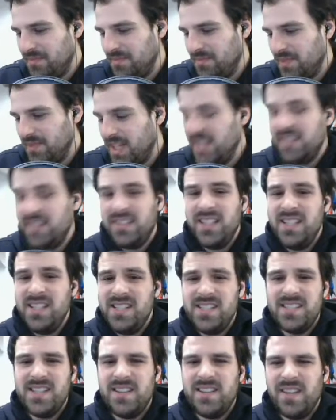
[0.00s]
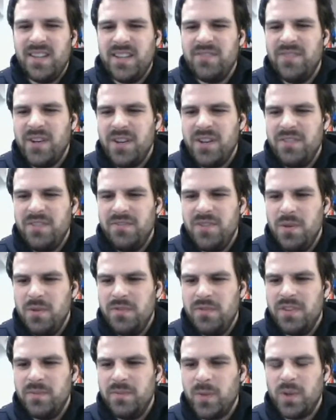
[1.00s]
And the thing is that like very few of
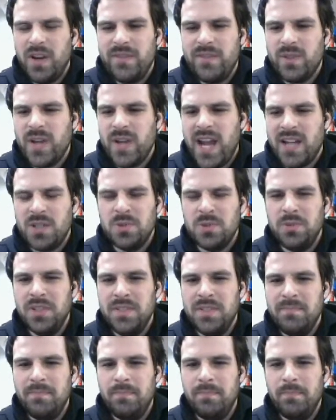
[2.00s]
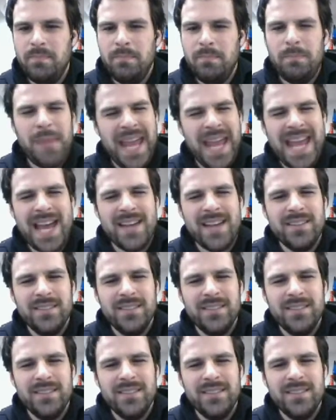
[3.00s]
them are ever actually bad.